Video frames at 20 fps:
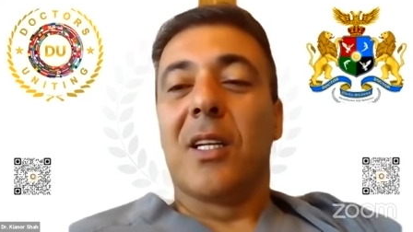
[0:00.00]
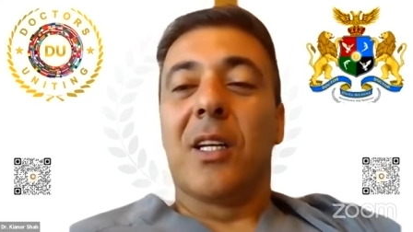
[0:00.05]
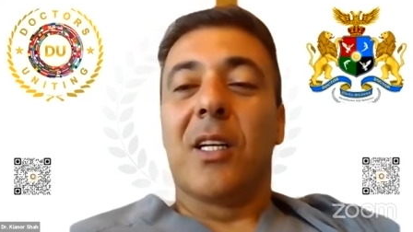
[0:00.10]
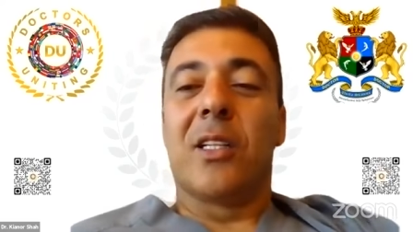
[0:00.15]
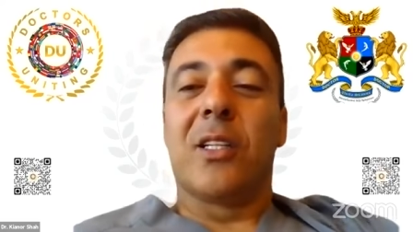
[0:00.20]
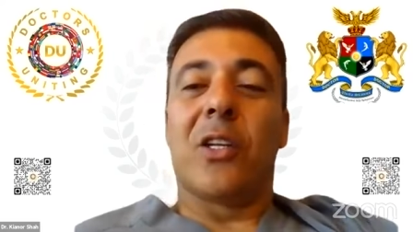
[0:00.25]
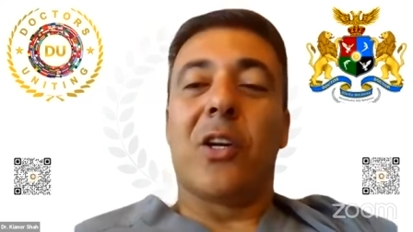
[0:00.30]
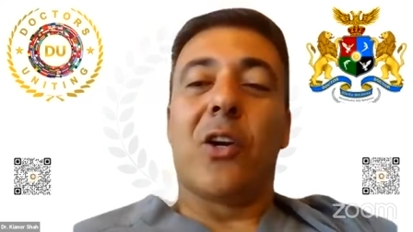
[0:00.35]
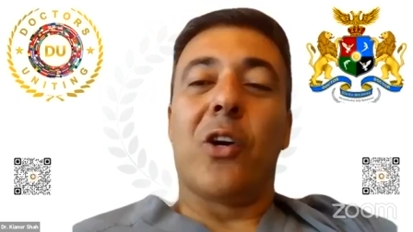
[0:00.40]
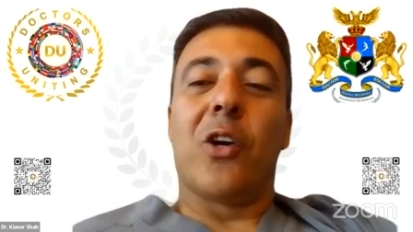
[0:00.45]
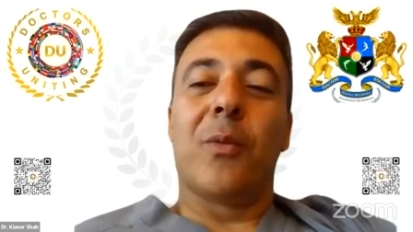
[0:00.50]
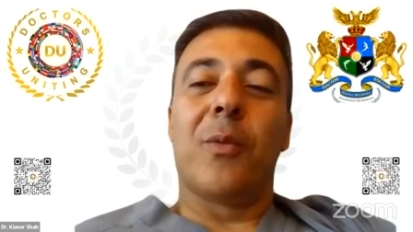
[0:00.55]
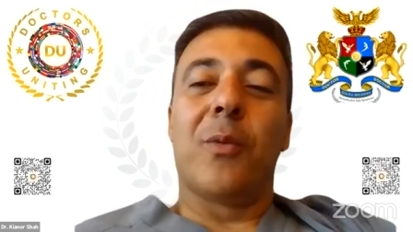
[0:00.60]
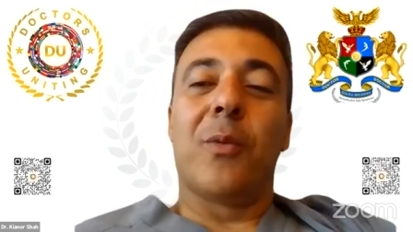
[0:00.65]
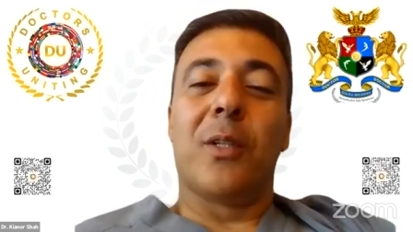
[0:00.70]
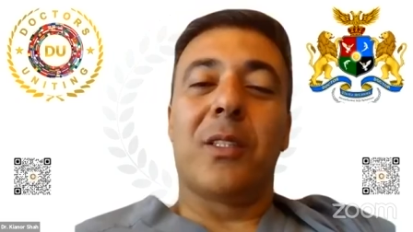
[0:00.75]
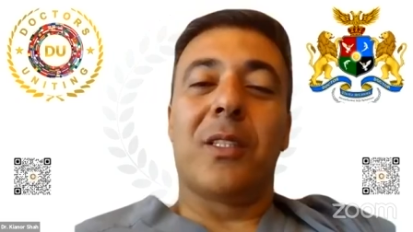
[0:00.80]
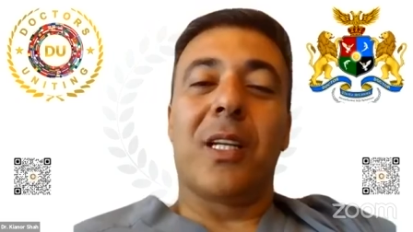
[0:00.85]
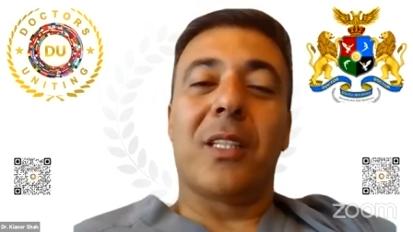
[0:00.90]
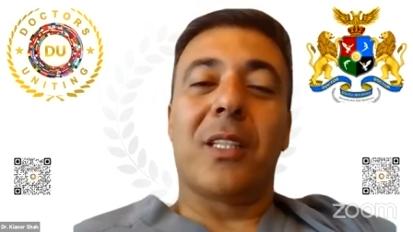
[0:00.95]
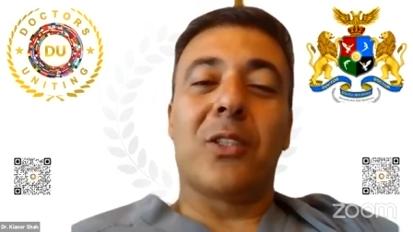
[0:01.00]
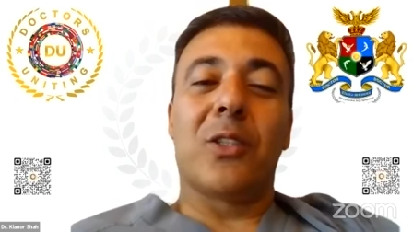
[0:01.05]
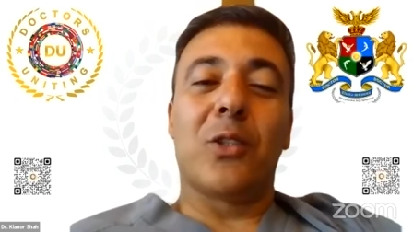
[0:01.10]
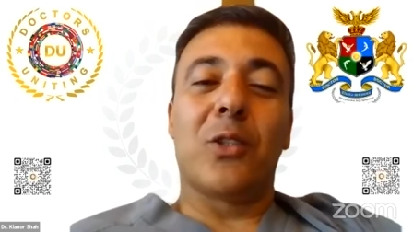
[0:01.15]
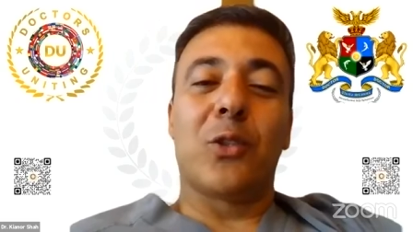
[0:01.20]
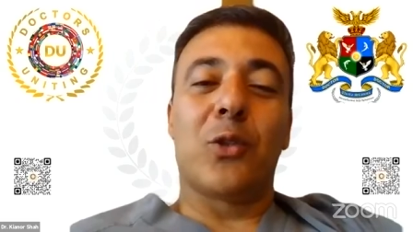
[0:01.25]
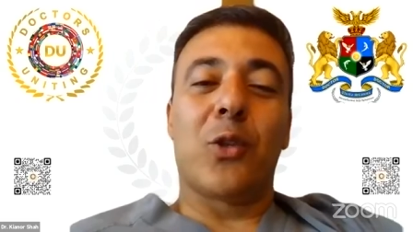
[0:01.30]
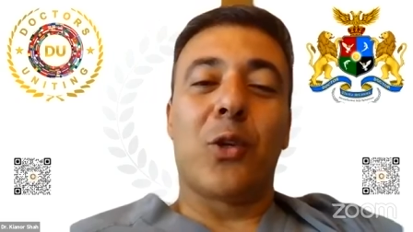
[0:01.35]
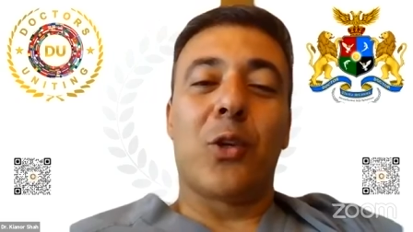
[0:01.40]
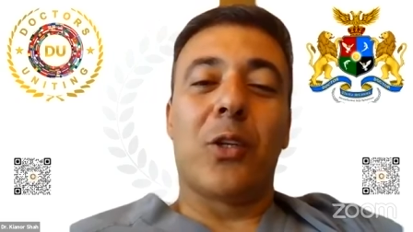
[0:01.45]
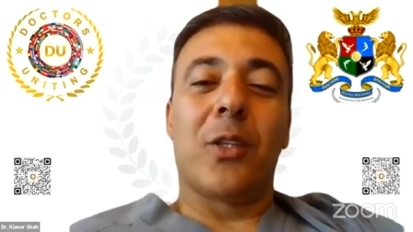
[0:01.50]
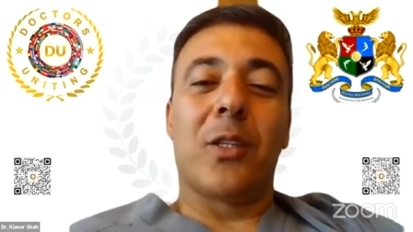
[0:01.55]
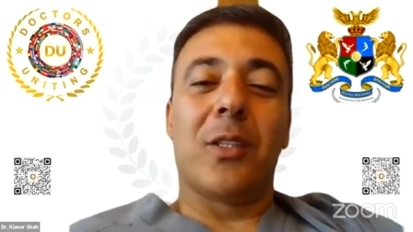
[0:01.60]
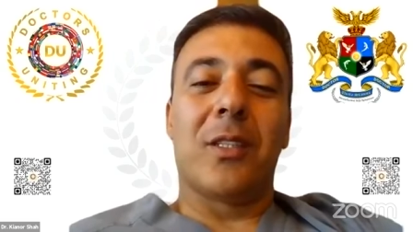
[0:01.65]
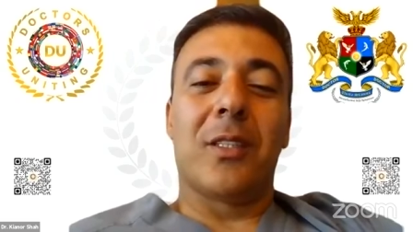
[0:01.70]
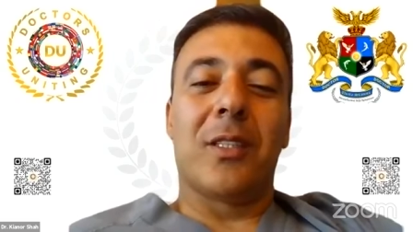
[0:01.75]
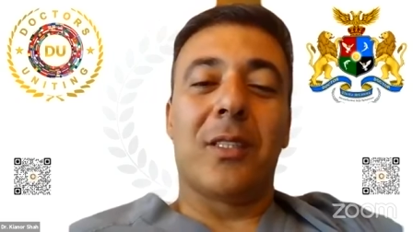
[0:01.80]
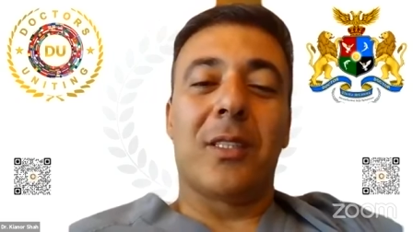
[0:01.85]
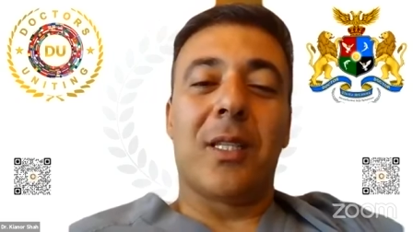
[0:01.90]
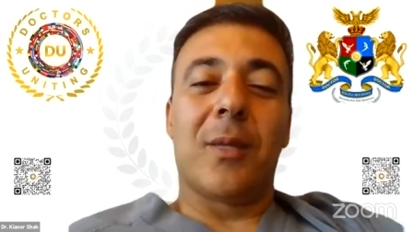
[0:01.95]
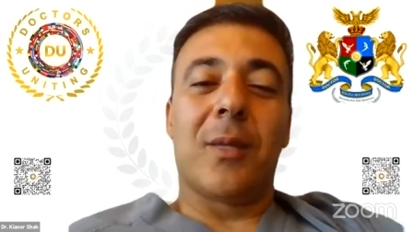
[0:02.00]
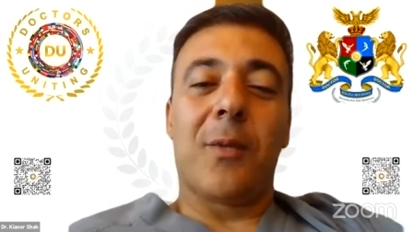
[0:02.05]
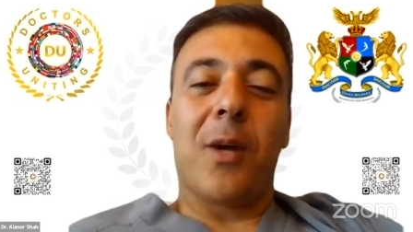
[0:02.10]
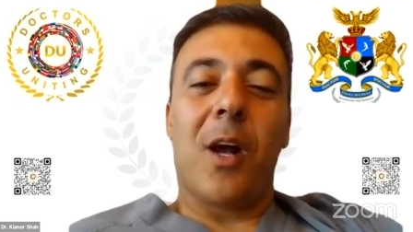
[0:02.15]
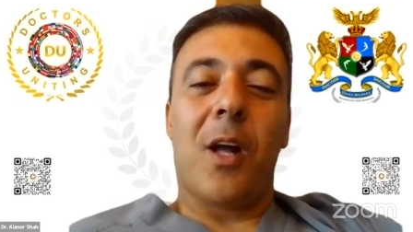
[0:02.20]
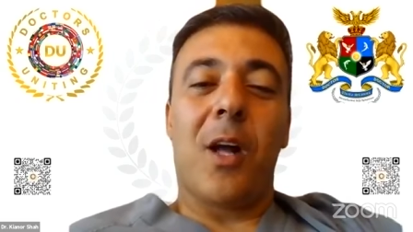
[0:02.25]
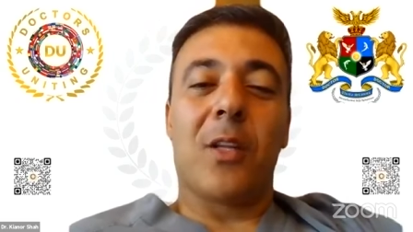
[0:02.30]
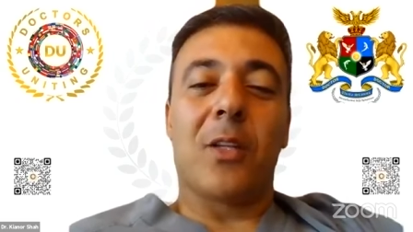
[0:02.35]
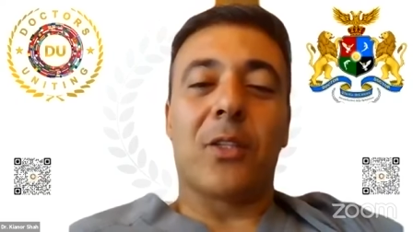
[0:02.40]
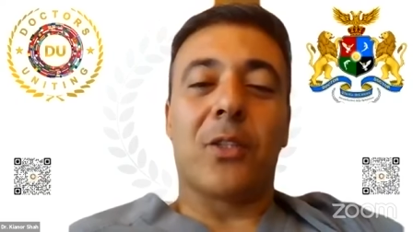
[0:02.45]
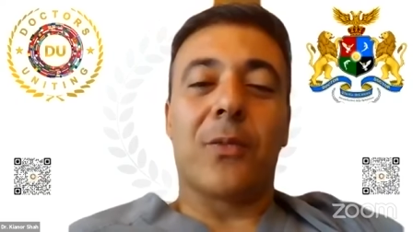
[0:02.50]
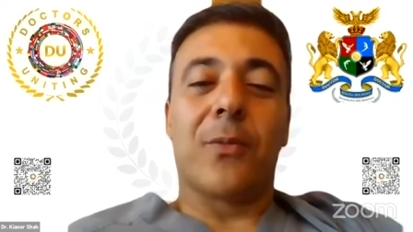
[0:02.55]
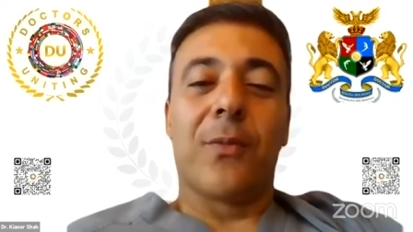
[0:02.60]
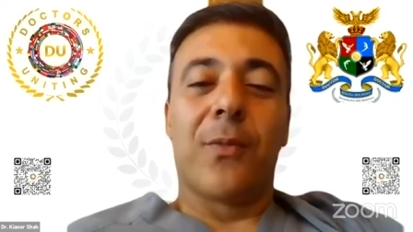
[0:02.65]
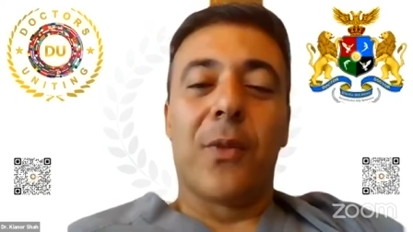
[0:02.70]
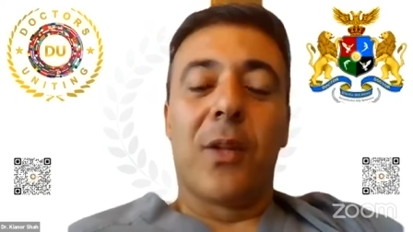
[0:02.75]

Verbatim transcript: in the Erbil Dental Journal in the same college.